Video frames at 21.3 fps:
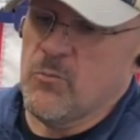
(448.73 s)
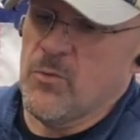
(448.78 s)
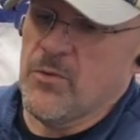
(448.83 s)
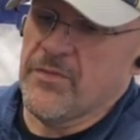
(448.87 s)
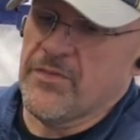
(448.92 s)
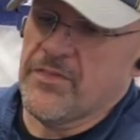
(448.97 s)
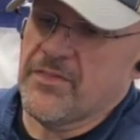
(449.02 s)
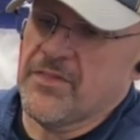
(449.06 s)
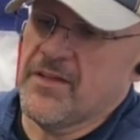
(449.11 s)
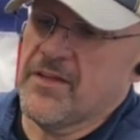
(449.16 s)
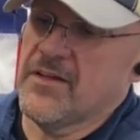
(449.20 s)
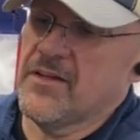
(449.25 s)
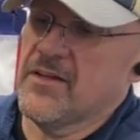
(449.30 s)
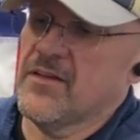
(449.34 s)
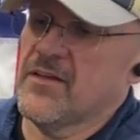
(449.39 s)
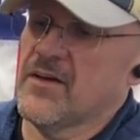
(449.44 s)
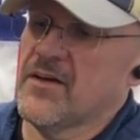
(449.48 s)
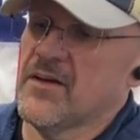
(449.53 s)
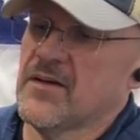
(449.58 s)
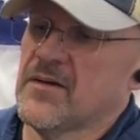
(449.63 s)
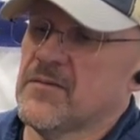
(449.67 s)
with
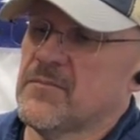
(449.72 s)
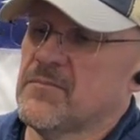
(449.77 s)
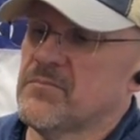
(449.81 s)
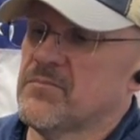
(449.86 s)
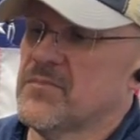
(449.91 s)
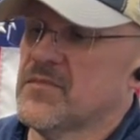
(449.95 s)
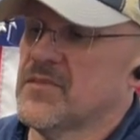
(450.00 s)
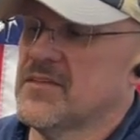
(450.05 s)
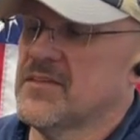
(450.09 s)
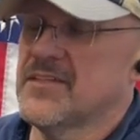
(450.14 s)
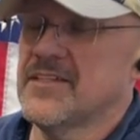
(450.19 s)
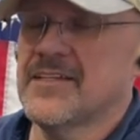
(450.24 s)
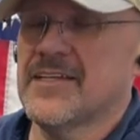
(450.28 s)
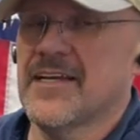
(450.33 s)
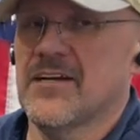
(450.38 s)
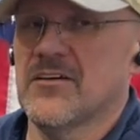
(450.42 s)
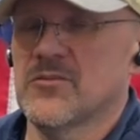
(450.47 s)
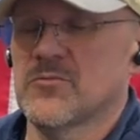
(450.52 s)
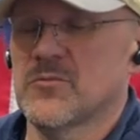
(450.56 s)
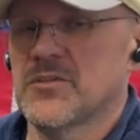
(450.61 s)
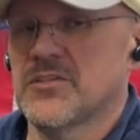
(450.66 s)
the
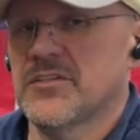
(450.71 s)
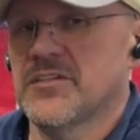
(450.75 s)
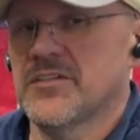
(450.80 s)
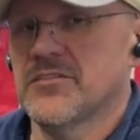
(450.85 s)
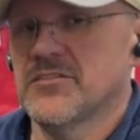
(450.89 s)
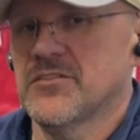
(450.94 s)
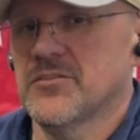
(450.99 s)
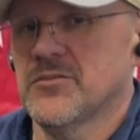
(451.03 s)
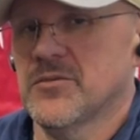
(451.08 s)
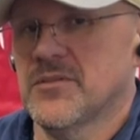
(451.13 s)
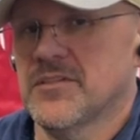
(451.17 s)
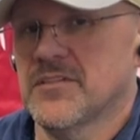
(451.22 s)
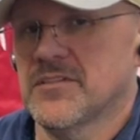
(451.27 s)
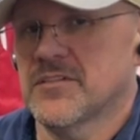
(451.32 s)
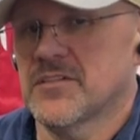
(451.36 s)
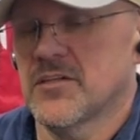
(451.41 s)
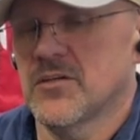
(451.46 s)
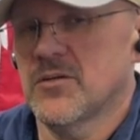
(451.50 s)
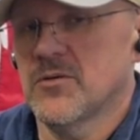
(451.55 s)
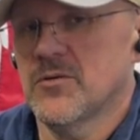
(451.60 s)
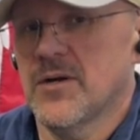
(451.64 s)
decals, what you can do is
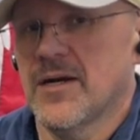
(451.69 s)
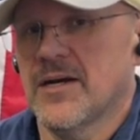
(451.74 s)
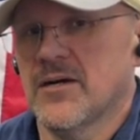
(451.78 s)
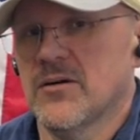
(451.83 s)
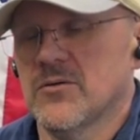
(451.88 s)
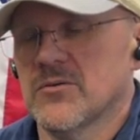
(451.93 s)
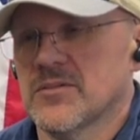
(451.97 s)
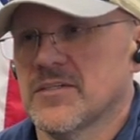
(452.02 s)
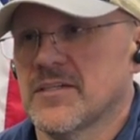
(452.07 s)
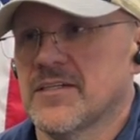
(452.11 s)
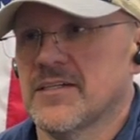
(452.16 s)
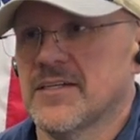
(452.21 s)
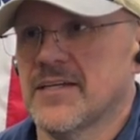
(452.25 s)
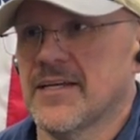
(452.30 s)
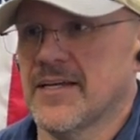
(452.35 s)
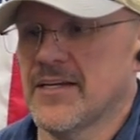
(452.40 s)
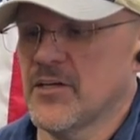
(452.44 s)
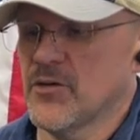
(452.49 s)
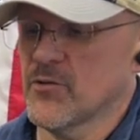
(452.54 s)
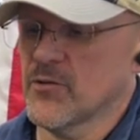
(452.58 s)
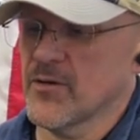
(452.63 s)
go out
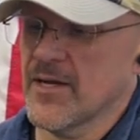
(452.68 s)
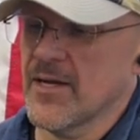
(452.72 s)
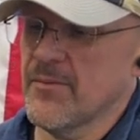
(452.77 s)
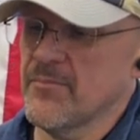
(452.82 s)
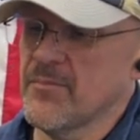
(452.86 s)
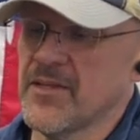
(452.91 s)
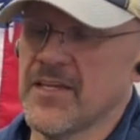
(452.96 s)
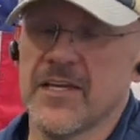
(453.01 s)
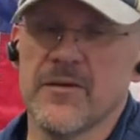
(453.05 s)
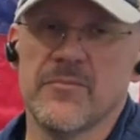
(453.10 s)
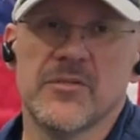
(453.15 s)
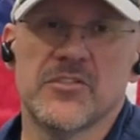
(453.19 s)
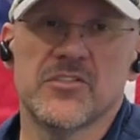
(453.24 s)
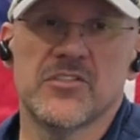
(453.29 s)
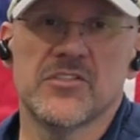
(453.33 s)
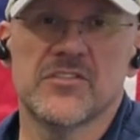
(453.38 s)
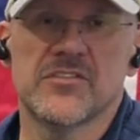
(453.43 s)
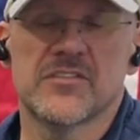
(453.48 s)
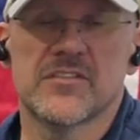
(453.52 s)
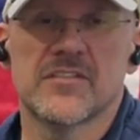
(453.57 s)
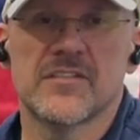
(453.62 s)
and grab the
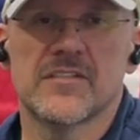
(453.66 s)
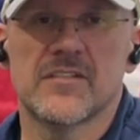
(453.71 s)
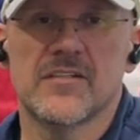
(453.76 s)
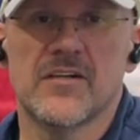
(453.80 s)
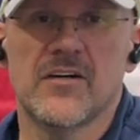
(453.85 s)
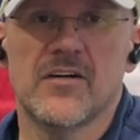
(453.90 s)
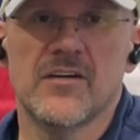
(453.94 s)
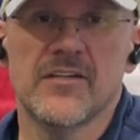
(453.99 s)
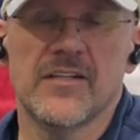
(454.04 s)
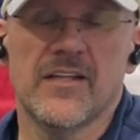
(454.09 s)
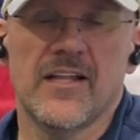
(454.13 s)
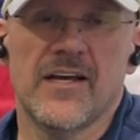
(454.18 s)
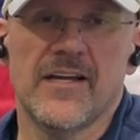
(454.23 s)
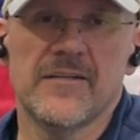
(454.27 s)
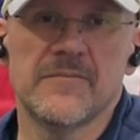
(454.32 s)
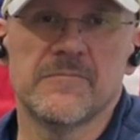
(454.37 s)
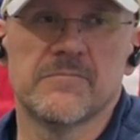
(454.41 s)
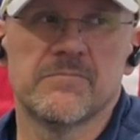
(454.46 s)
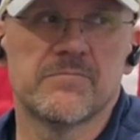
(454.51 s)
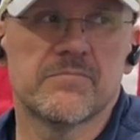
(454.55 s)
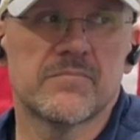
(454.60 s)
images
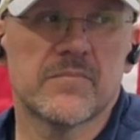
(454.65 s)
online.